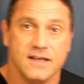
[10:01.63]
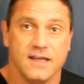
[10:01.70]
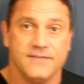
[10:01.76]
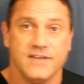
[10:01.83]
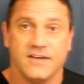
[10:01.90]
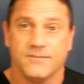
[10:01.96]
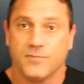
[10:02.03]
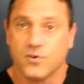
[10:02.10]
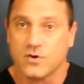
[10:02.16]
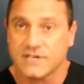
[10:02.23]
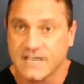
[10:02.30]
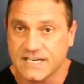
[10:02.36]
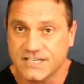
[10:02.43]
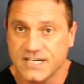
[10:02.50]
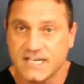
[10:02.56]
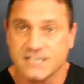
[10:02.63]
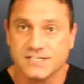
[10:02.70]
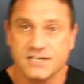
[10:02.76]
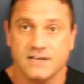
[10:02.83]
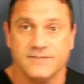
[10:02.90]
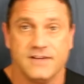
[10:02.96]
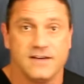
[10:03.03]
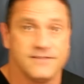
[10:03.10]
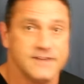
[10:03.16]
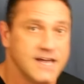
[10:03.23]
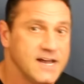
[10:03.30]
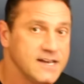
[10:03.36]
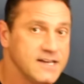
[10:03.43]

If you have poor digestion, if you have